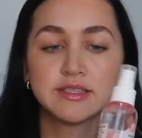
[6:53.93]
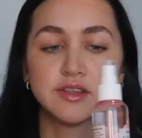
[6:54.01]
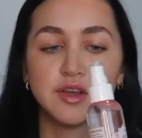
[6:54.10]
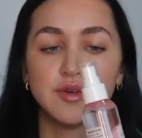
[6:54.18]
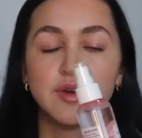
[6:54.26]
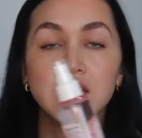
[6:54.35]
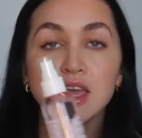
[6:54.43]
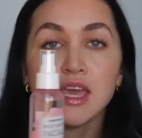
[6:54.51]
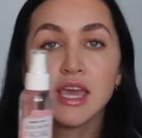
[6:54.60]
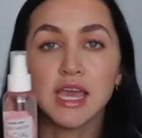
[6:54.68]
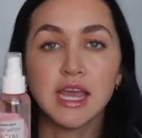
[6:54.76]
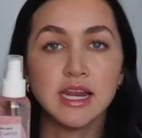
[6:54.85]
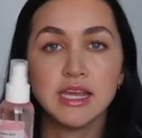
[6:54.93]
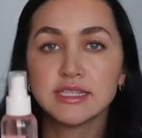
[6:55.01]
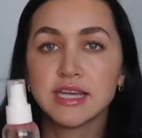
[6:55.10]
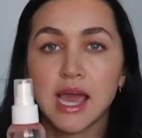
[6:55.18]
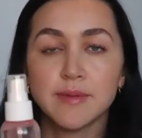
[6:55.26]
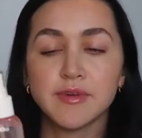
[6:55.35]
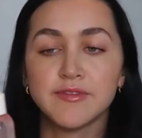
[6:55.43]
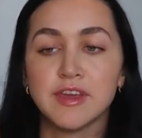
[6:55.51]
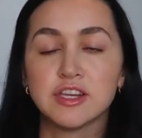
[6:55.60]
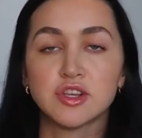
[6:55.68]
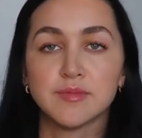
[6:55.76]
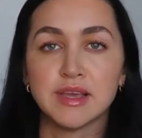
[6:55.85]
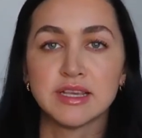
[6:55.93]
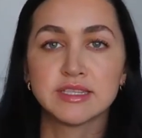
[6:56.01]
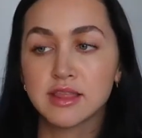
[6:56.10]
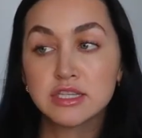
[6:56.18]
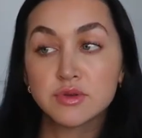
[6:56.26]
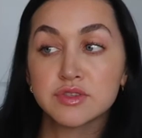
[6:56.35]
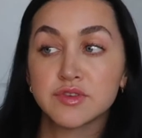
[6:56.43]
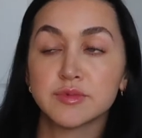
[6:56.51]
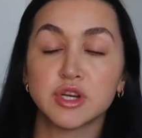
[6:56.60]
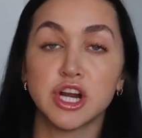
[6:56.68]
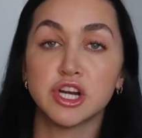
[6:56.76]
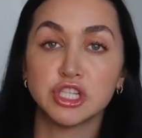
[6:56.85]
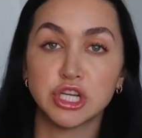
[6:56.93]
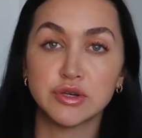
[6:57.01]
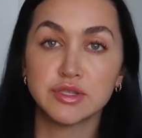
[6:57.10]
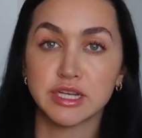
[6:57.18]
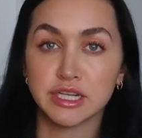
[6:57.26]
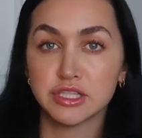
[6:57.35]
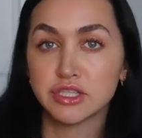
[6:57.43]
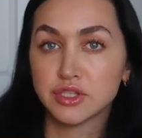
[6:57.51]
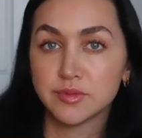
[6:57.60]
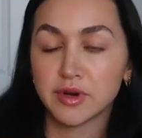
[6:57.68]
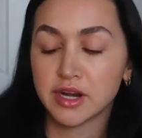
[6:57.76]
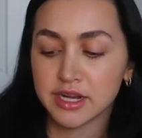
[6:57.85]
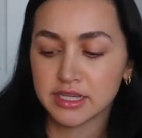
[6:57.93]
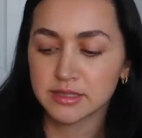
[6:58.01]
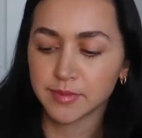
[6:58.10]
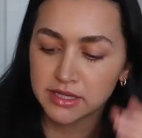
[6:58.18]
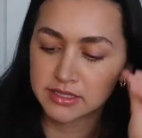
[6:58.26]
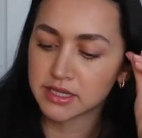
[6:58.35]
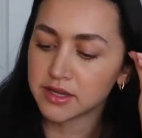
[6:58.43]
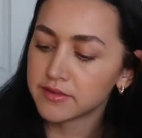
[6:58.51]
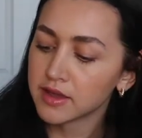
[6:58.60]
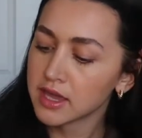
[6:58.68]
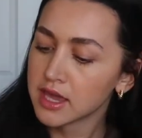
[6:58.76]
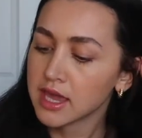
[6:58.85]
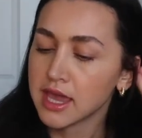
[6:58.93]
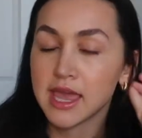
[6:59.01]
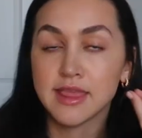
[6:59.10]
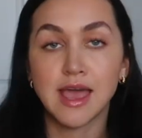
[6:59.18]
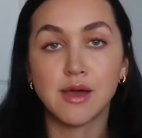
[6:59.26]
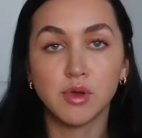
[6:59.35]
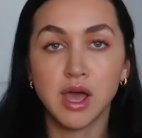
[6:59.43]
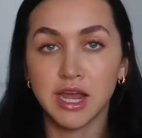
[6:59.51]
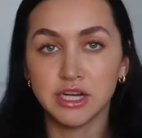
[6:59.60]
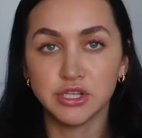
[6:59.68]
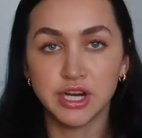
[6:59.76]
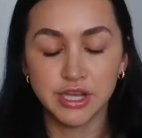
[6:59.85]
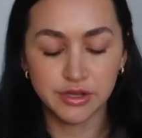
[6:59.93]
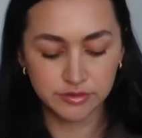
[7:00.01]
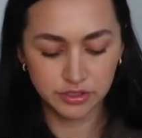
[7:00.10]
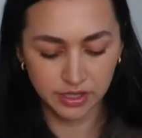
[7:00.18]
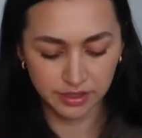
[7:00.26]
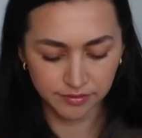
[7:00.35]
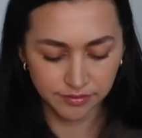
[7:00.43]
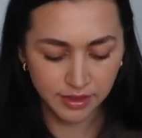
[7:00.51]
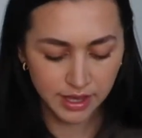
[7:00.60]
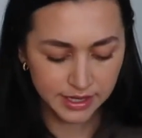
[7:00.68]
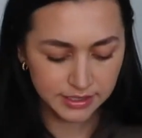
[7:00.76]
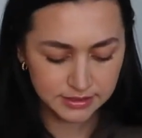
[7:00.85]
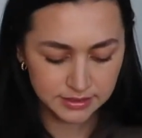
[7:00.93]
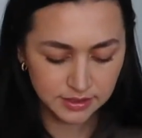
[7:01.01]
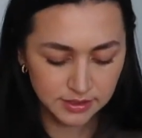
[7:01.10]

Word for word: So any type of facial mist. This one's from Trader Joe's and it's super inexpensive and that will hydrate you during the flight.